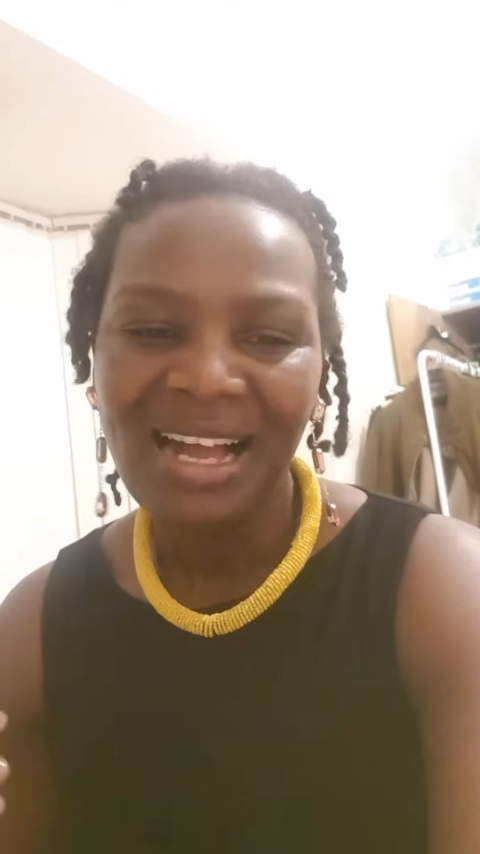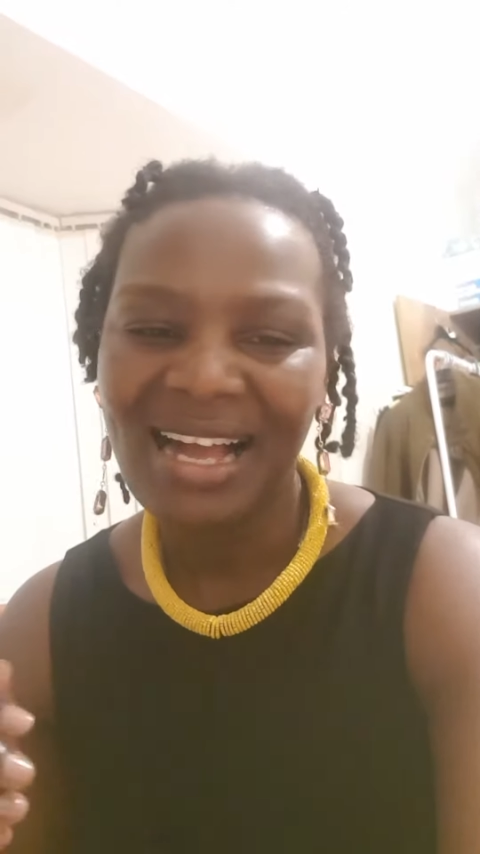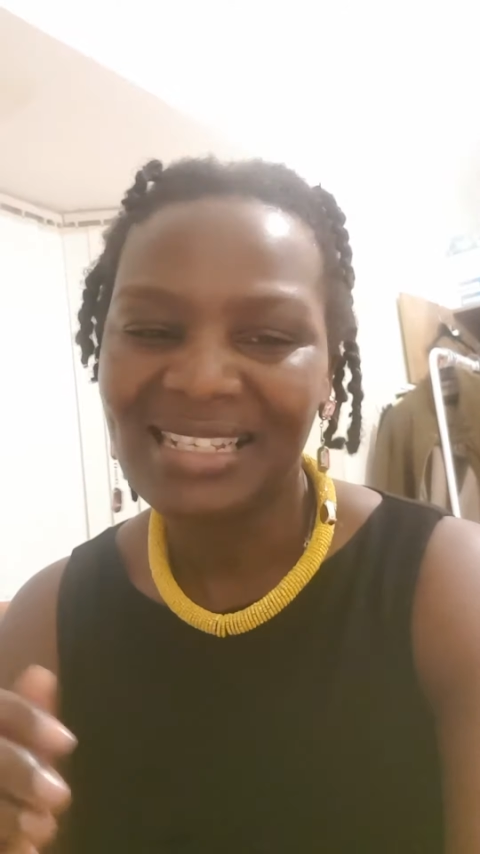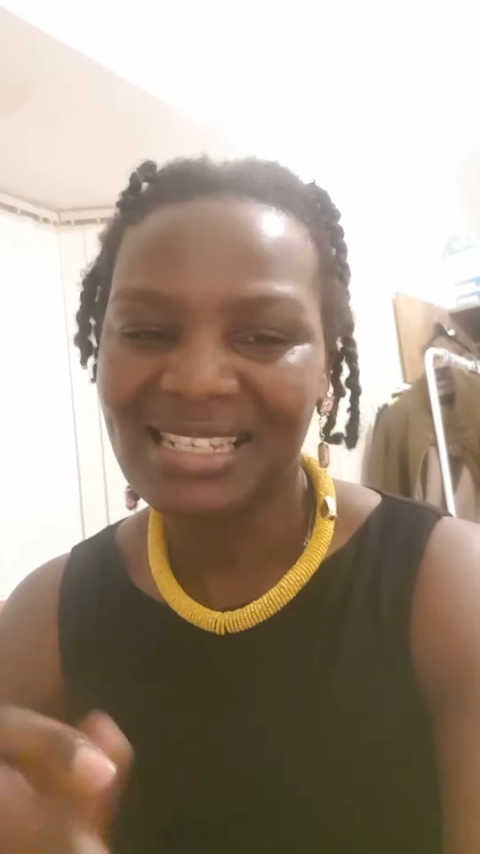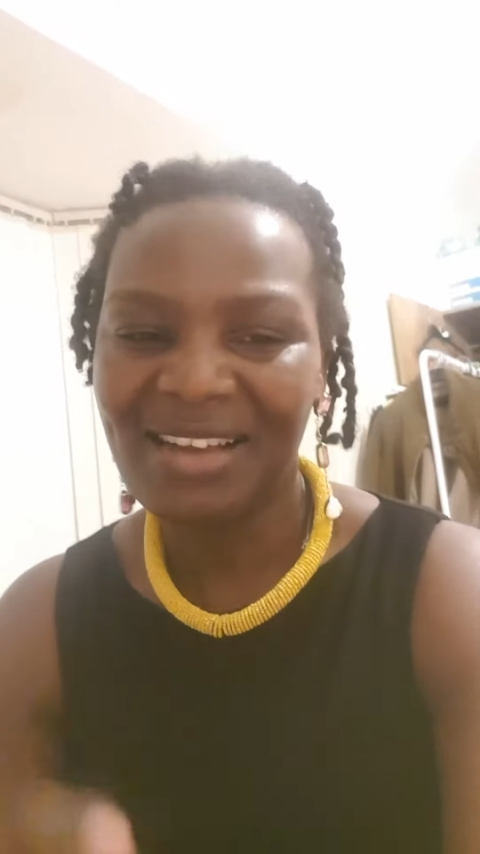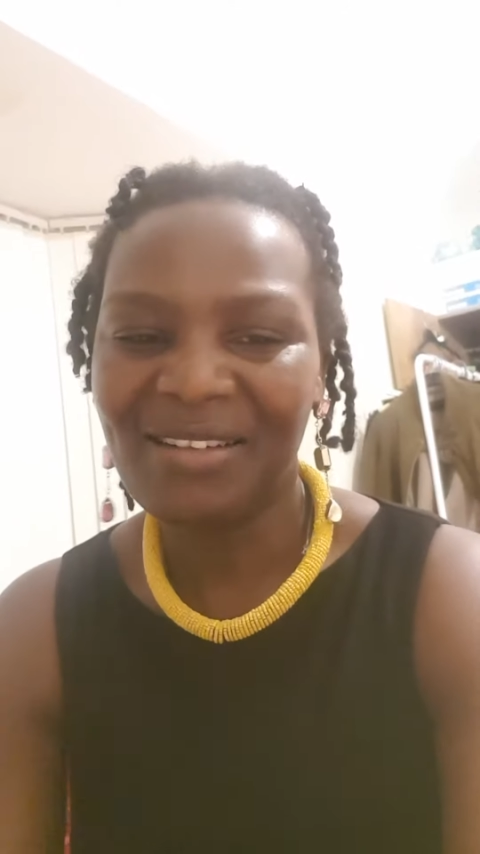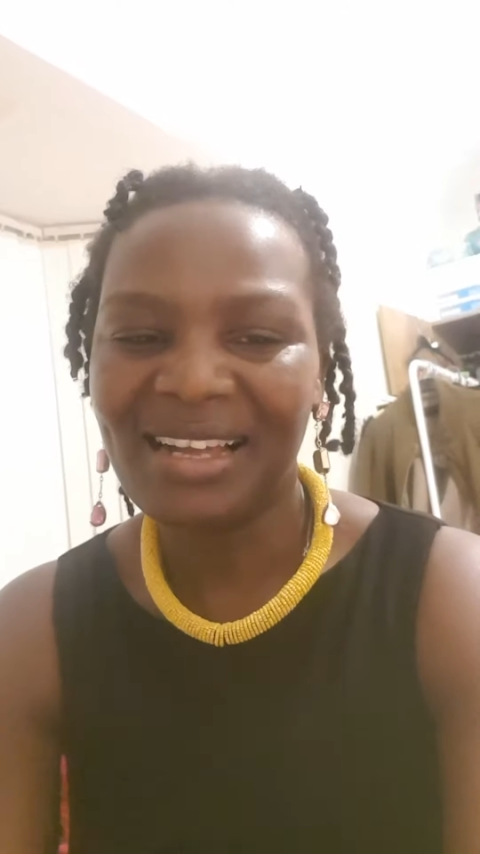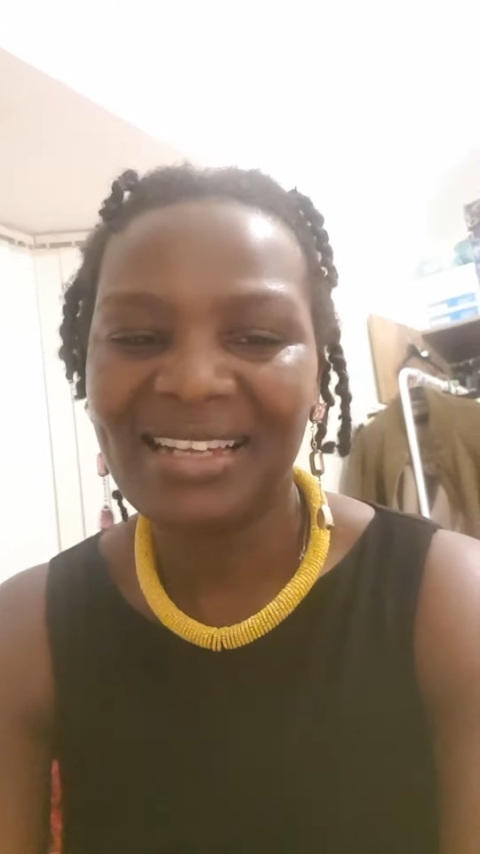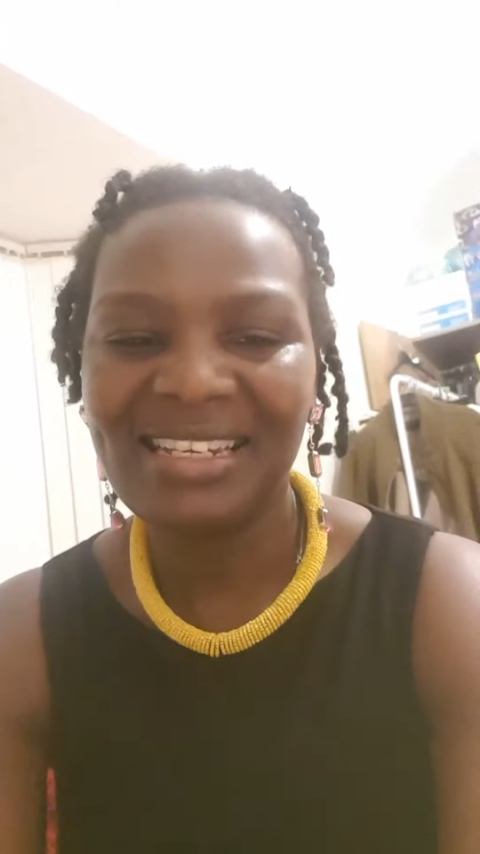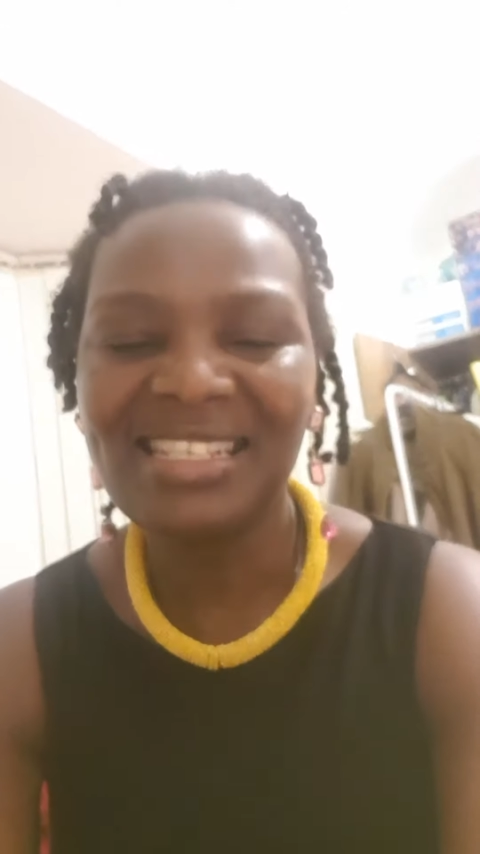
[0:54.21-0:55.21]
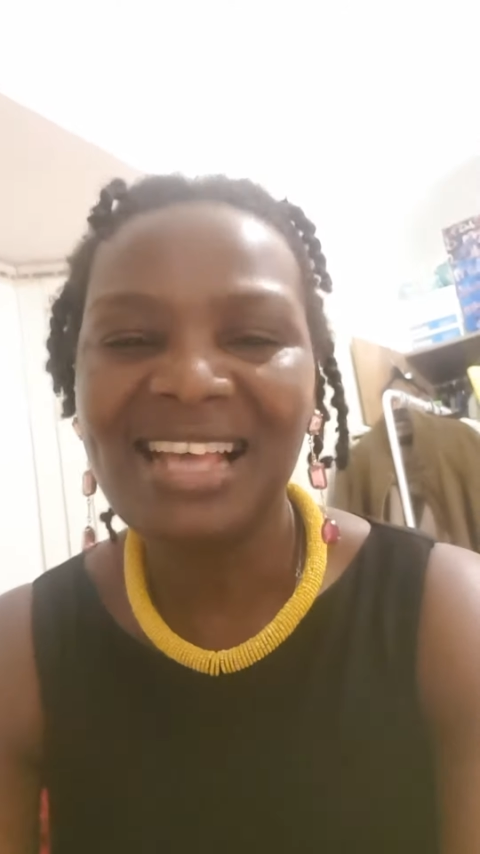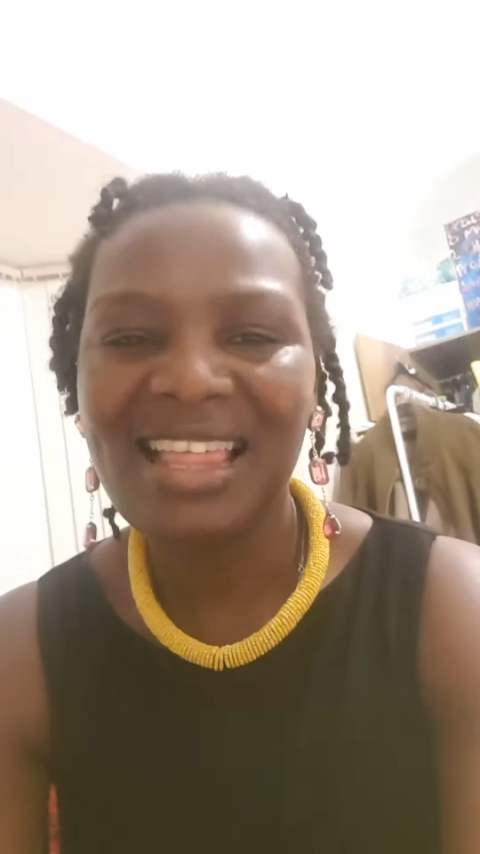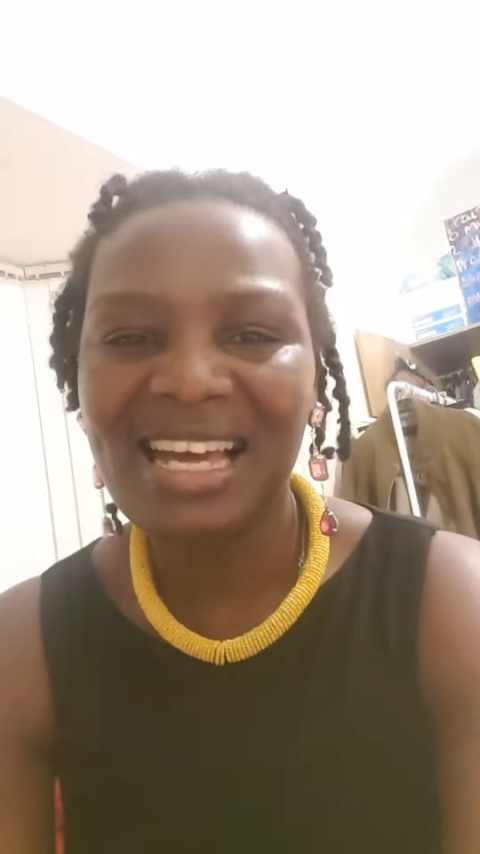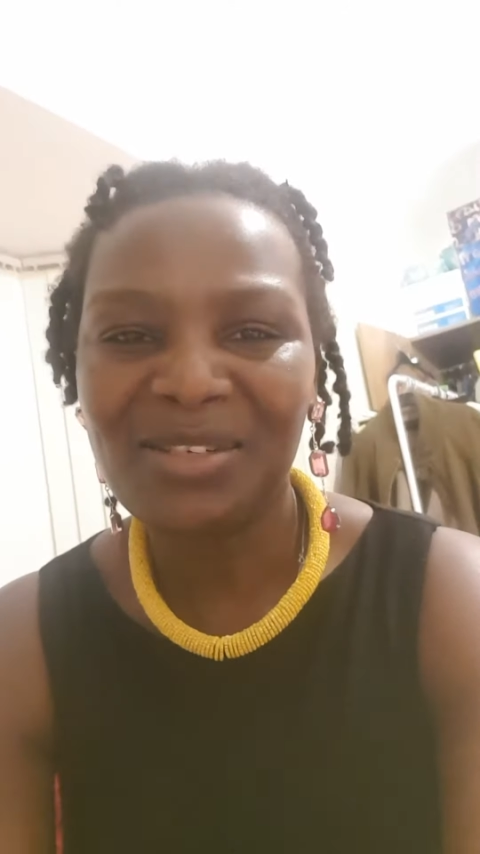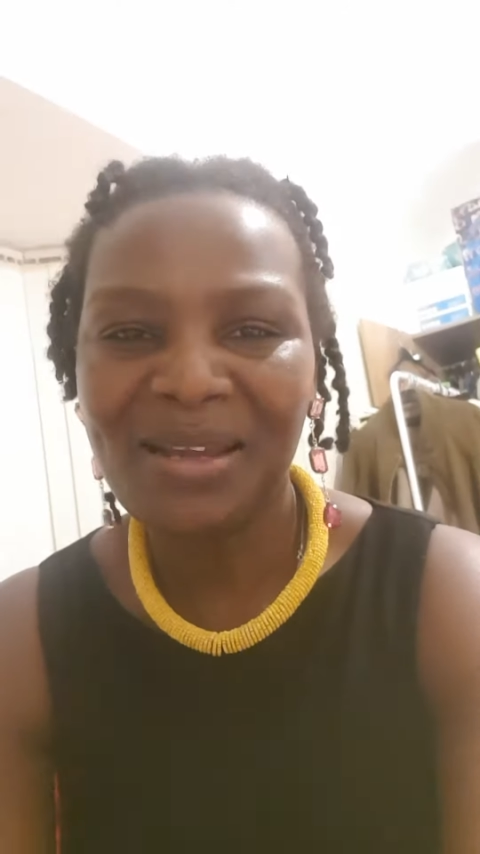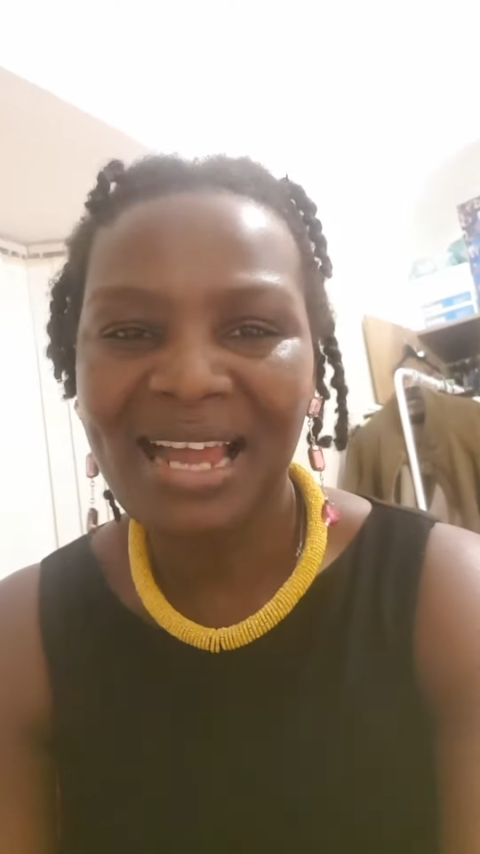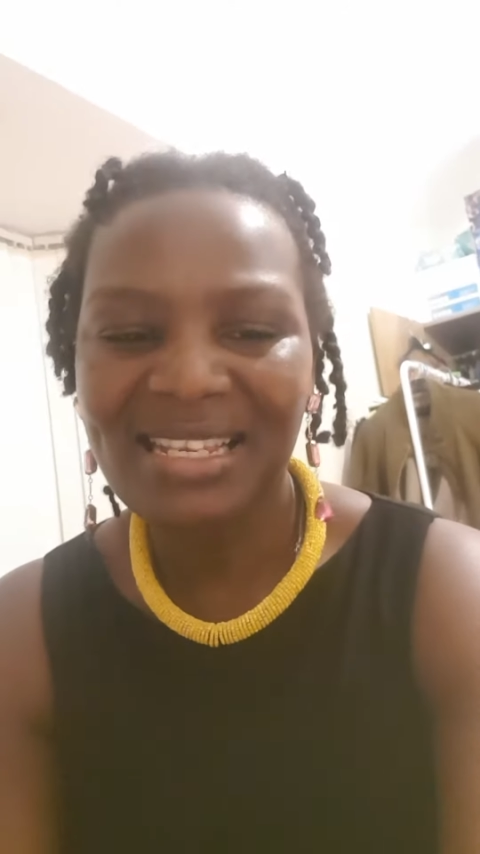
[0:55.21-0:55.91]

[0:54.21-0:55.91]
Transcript: I didn't say that word.